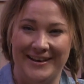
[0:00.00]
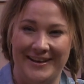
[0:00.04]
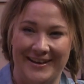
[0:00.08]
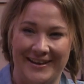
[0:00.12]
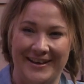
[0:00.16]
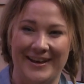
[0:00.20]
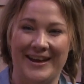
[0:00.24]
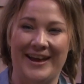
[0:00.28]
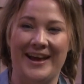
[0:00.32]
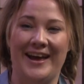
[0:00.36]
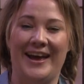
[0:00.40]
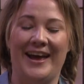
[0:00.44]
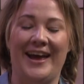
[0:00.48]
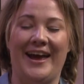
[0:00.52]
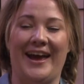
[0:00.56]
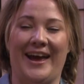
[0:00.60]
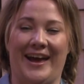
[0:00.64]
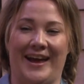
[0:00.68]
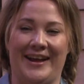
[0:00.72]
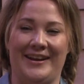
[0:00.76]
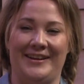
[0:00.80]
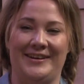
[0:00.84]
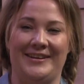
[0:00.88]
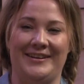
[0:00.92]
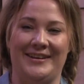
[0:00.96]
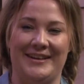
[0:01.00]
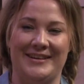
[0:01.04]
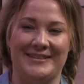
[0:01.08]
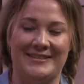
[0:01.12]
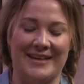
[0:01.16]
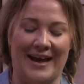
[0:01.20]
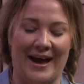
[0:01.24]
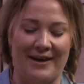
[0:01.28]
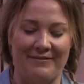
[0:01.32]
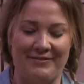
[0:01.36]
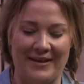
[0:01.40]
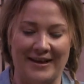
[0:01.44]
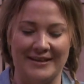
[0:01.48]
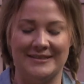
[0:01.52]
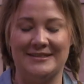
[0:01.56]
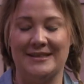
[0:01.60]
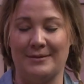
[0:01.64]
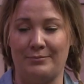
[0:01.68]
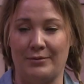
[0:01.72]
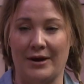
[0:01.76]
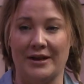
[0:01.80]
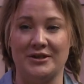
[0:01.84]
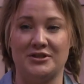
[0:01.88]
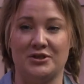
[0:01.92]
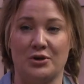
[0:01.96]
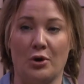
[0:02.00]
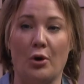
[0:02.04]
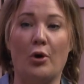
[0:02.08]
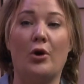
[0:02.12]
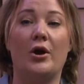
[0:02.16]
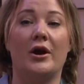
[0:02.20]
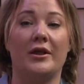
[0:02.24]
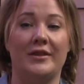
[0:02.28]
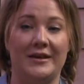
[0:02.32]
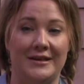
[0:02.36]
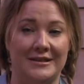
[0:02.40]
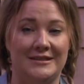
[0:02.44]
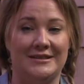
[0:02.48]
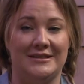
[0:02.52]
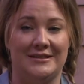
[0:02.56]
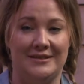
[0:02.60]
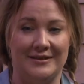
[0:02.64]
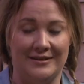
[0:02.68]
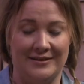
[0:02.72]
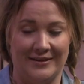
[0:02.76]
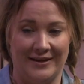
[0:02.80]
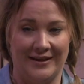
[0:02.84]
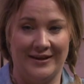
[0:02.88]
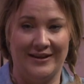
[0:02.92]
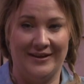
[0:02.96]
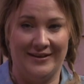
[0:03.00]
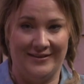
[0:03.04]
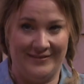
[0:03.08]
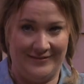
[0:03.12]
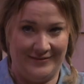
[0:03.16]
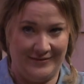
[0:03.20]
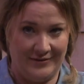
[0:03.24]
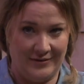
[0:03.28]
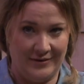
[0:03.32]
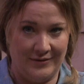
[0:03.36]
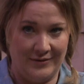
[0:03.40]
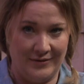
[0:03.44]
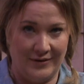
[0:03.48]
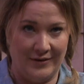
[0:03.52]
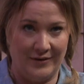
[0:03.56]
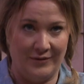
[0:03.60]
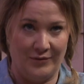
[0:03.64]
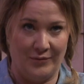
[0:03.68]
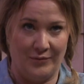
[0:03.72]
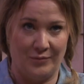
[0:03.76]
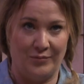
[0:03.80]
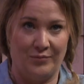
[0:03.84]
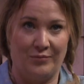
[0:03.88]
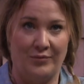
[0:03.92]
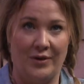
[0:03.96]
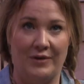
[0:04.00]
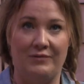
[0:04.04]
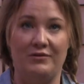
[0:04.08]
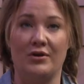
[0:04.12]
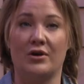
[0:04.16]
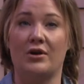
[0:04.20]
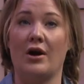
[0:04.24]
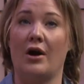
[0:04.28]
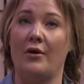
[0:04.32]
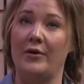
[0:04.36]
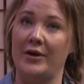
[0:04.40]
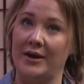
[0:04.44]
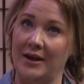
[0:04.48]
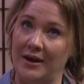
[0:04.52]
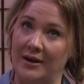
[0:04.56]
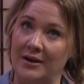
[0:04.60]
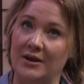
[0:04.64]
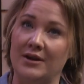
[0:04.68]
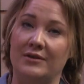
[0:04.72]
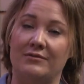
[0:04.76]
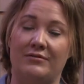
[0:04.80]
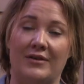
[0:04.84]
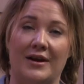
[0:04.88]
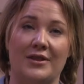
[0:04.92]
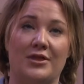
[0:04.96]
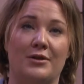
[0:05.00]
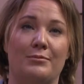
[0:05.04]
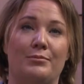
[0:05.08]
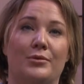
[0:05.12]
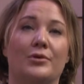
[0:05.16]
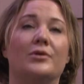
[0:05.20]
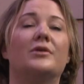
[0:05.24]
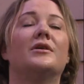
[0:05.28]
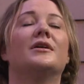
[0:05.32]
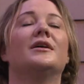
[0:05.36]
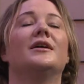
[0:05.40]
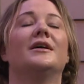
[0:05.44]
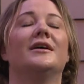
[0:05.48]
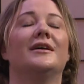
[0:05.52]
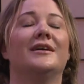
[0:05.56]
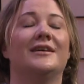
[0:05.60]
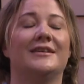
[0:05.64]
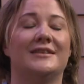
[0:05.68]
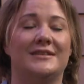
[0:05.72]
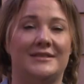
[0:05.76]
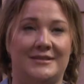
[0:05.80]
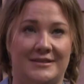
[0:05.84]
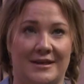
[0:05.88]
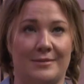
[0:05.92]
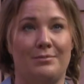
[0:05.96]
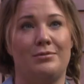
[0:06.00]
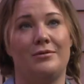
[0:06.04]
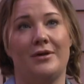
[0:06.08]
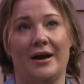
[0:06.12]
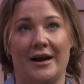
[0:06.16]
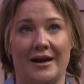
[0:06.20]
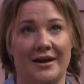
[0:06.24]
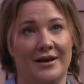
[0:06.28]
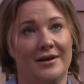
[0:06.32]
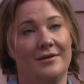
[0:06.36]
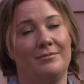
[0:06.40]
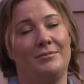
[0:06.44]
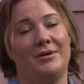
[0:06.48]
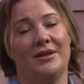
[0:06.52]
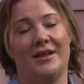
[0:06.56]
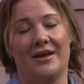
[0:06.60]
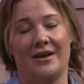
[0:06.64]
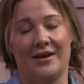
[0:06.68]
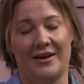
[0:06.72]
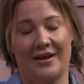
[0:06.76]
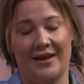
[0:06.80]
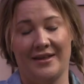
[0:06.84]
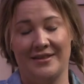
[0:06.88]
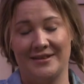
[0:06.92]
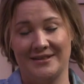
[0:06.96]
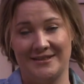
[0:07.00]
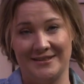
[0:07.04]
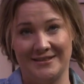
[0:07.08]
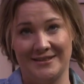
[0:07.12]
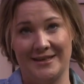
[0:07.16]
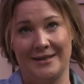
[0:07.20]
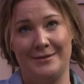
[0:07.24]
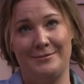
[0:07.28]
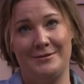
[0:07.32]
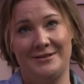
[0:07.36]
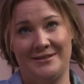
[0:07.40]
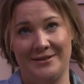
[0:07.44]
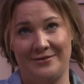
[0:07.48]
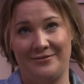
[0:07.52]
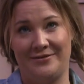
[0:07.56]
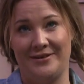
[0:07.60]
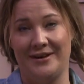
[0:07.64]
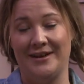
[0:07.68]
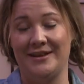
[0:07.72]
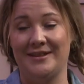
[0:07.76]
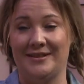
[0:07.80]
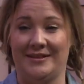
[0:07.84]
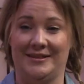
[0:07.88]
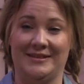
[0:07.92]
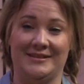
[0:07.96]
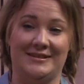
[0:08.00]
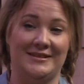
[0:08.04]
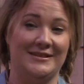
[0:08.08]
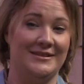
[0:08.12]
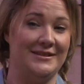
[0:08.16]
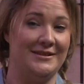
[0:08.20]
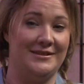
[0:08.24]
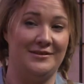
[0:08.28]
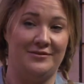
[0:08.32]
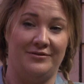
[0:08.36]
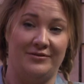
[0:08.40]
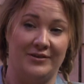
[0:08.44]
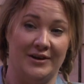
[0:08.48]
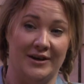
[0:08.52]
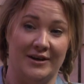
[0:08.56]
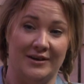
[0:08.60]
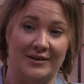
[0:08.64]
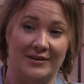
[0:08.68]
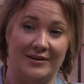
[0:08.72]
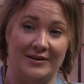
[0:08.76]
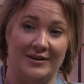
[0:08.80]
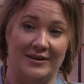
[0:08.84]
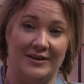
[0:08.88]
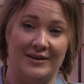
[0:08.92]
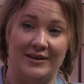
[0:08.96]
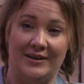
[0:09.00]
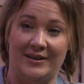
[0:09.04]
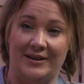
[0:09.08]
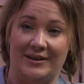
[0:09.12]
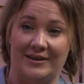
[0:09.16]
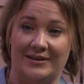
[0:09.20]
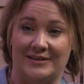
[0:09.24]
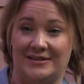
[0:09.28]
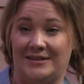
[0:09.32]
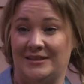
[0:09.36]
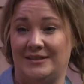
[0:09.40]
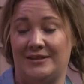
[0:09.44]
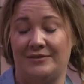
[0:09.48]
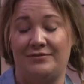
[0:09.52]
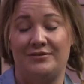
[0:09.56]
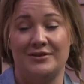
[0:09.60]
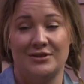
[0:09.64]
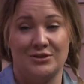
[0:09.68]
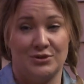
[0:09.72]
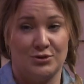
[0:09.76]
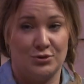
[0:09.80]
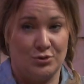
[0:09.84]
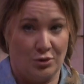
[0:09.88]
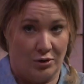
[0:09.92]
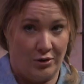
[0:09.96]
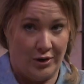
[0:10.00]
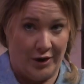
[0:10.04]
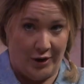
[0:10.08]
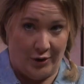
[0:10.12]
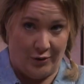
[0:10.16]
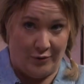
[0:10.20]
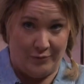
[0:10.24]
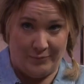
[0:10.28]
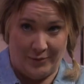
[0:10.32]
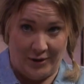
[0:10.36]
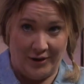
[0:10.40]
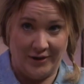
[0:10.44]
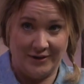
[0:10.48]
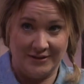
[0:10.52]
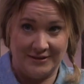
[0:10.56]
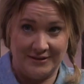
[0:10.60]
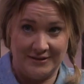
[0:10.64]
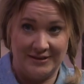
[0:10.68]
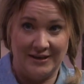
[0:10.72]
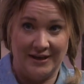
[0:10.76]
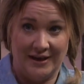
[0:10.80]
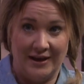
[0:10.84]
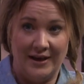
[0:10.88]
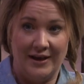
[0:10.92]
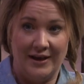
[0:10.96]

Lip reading: Yeah. And you need to have that separation, or at least if you're going in, you've read the book, separate it and be like, okay, this is going to be different. It's a different story almost.